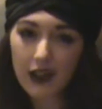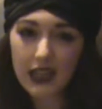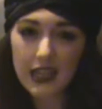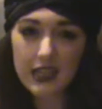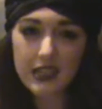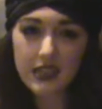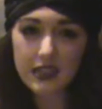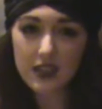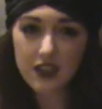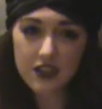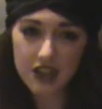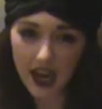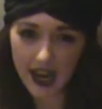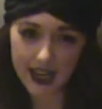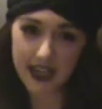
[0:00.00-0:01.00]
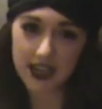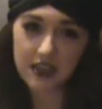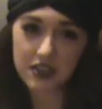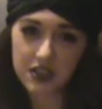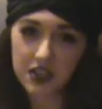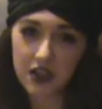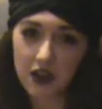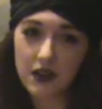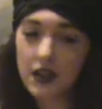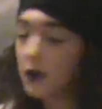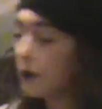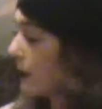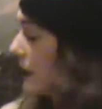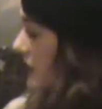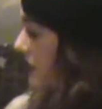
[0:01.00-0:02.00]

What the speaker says: his jackets, you know, it'll be